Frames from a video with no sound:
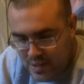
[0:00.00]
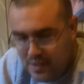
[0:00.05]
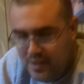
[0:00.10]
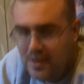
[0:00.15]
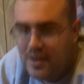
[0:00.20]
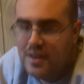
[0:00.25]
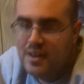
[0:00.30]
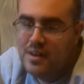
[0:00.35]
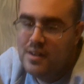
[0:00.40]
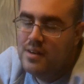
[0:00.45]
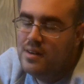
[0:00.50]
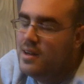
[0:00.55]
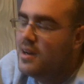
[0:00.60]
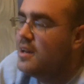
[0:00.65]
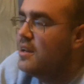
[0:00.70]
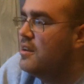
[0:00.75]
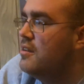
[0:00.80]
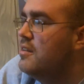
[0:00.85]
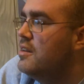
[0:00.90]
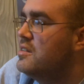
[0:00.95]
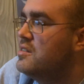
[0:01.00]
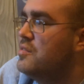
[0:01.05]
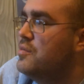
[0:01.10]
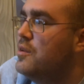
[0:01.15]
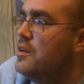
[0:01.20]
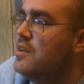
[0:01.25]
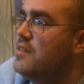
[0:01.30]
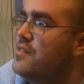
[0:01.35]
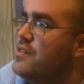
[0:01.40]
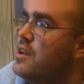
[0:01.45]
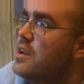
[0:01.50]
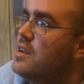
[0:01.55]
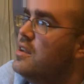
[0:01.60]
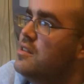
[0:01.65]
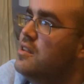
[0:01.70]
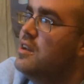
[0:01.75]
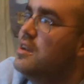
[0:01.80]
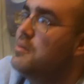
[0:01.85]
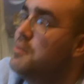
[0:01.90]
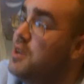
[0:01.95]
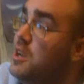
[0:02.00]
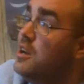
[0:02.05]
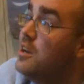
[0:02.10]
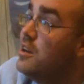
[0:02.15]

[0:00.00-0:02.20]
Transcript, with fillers: No, no, no, unless one of you can take me